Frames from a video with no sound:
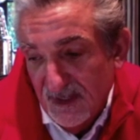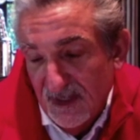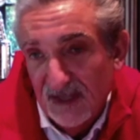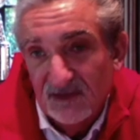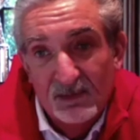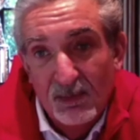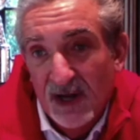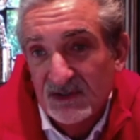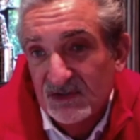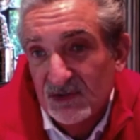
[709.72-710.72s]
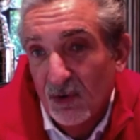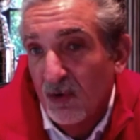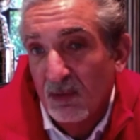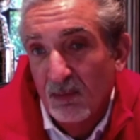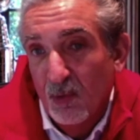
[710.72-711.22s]
as much
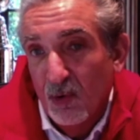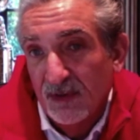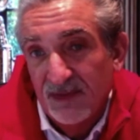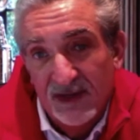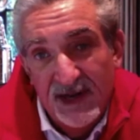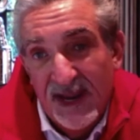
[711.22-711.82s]
or more than